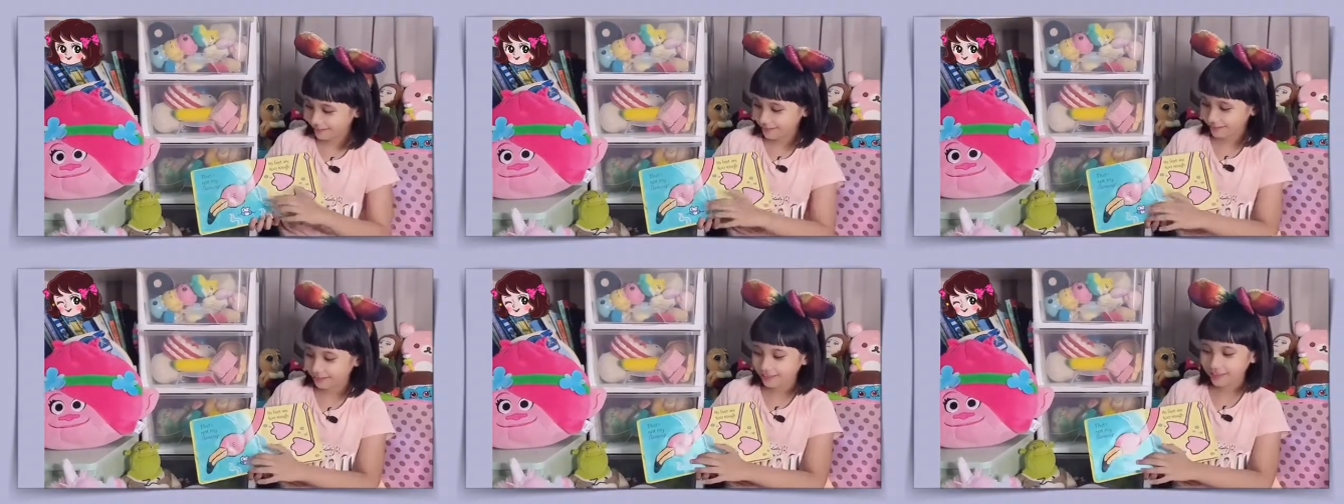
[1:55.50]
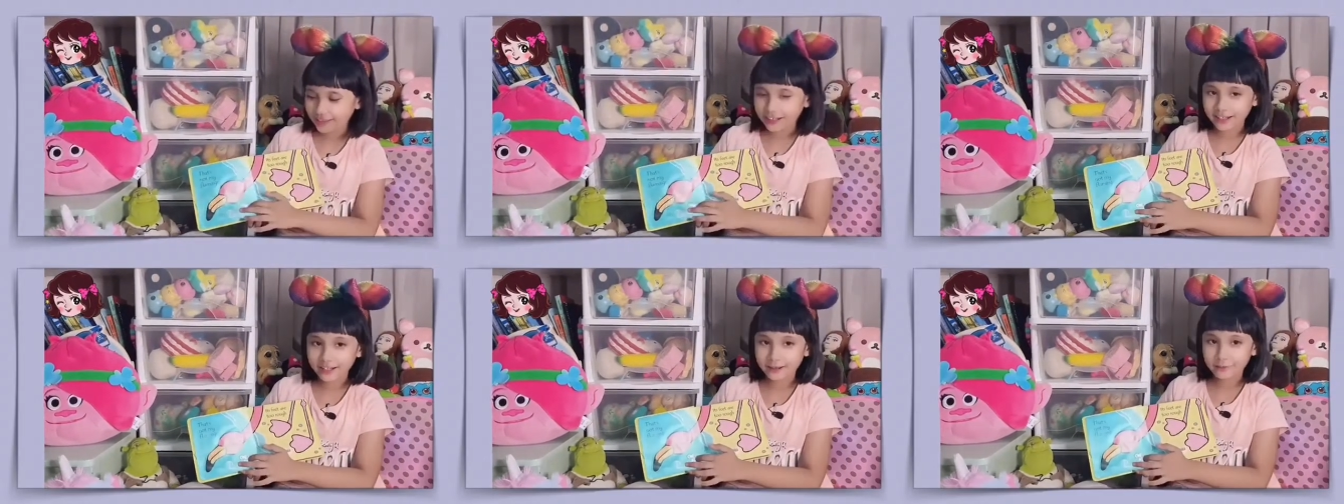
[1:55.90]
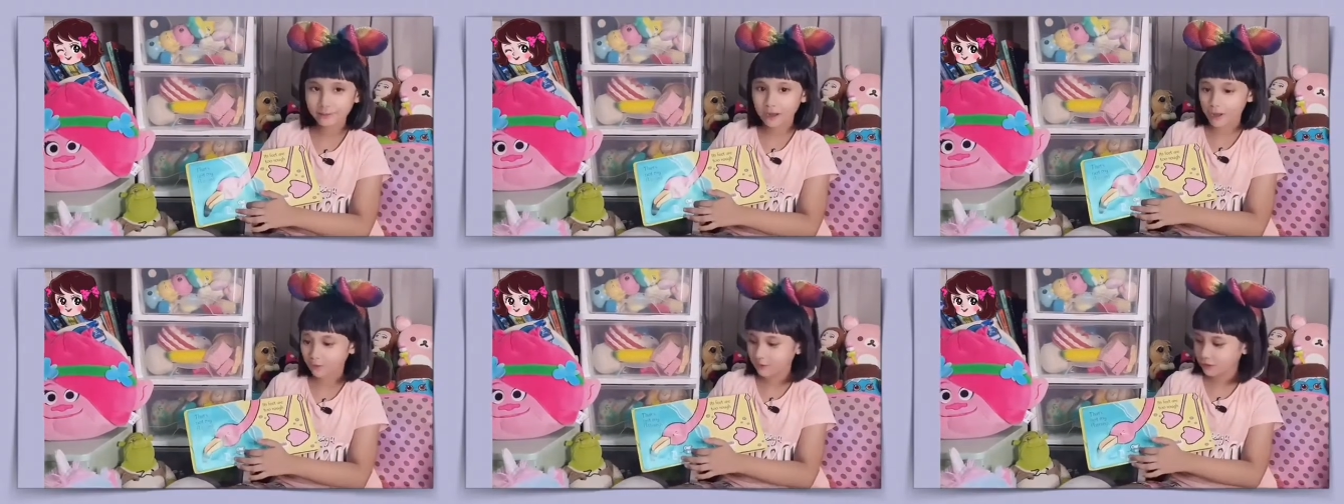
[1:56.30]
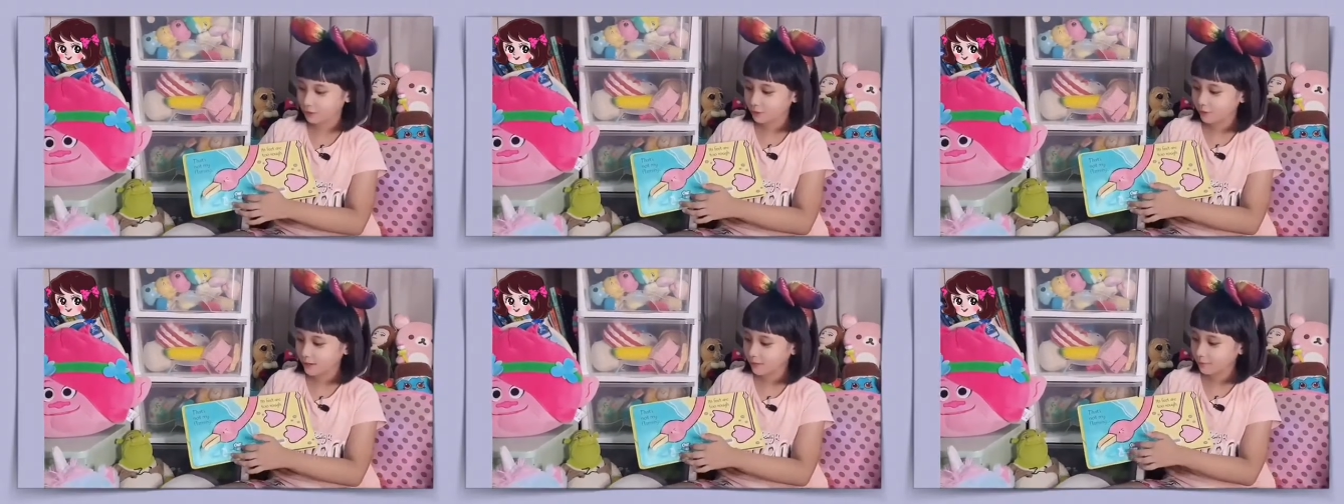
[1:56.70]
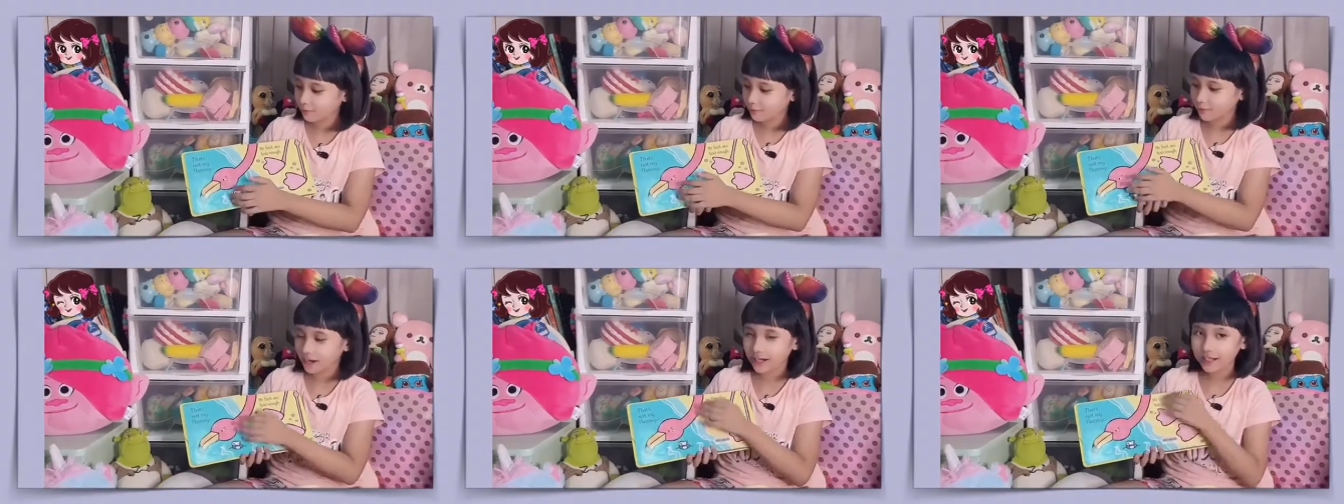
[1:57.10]
this little mouse is trying to
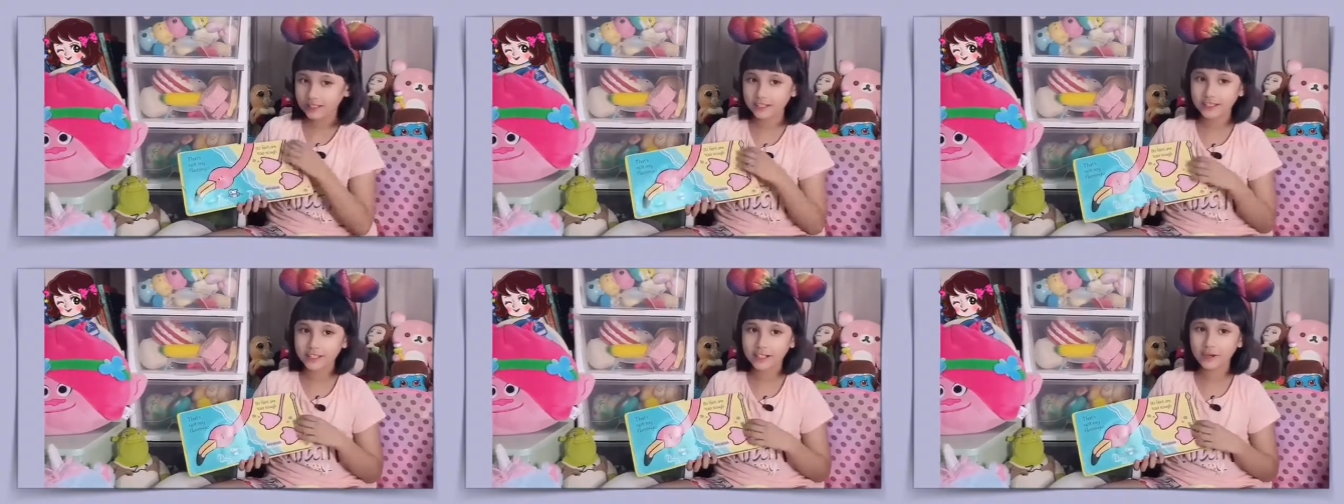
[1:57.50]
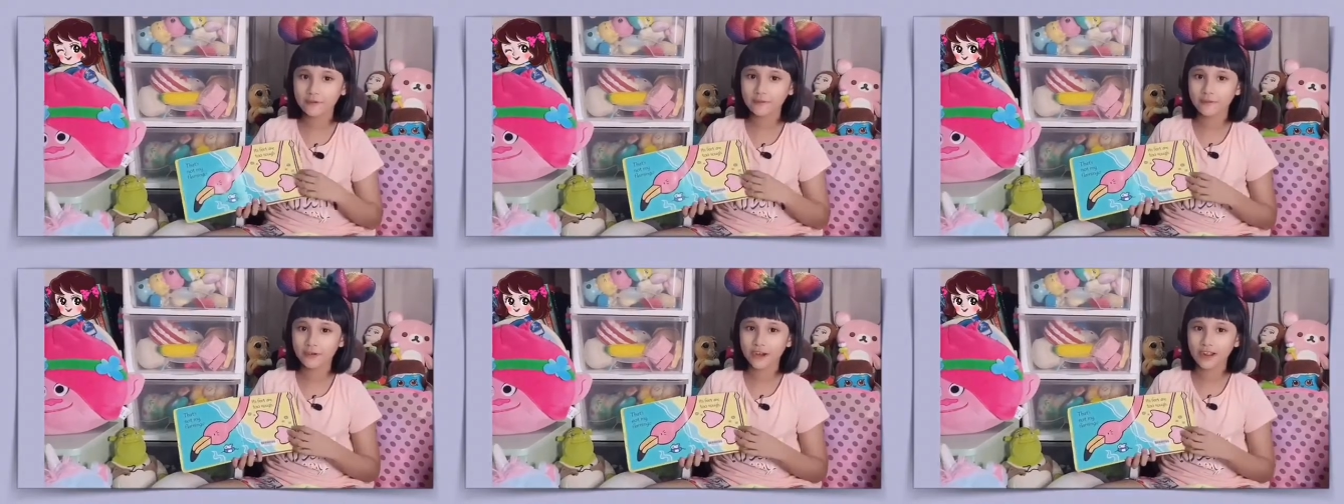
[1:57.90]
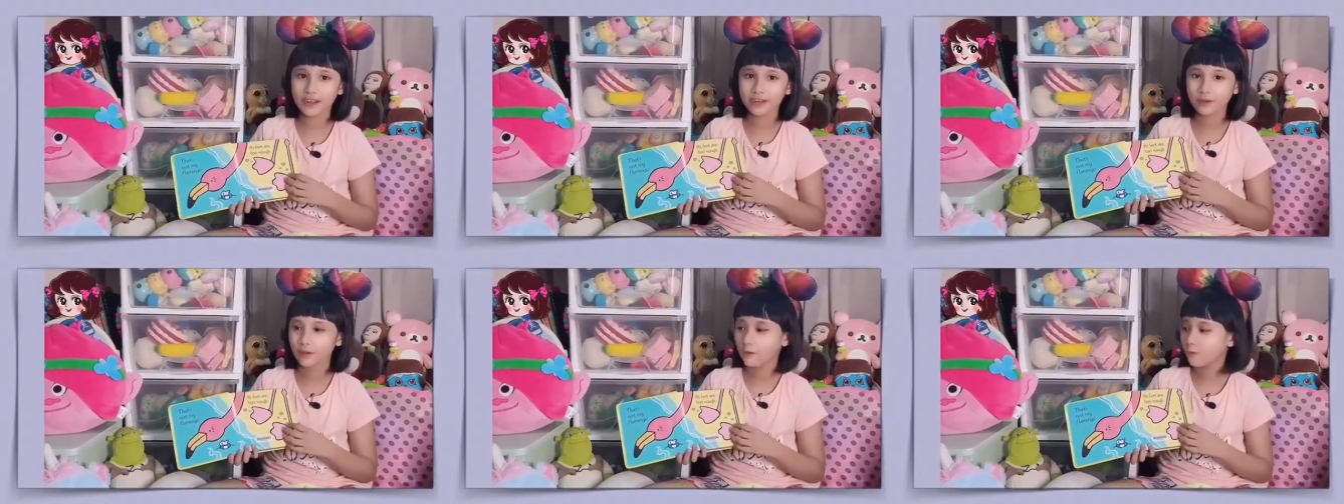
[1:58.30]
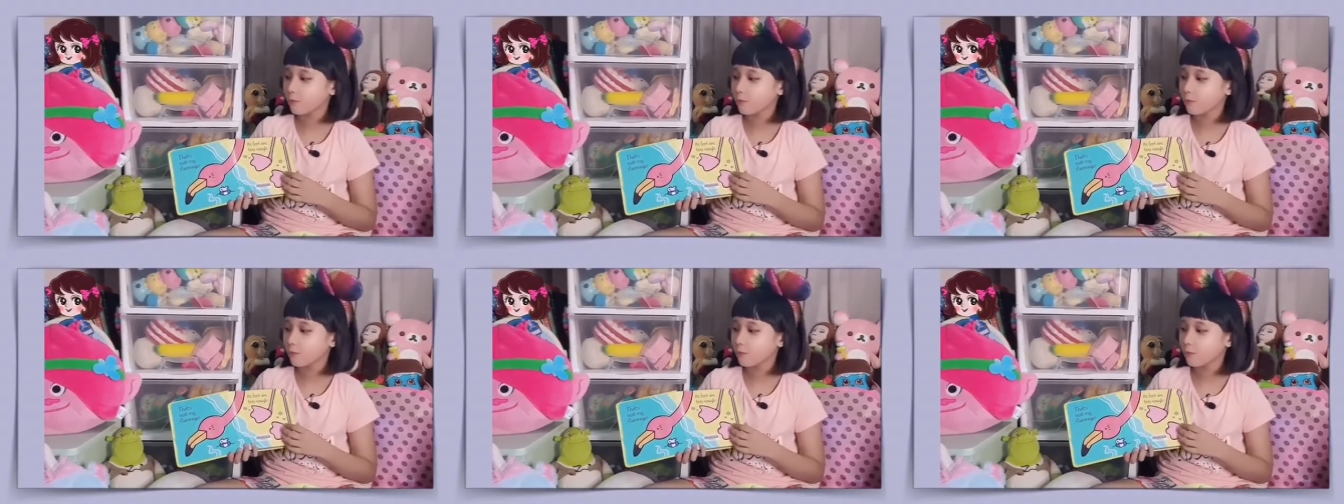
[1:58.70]
find his little friend,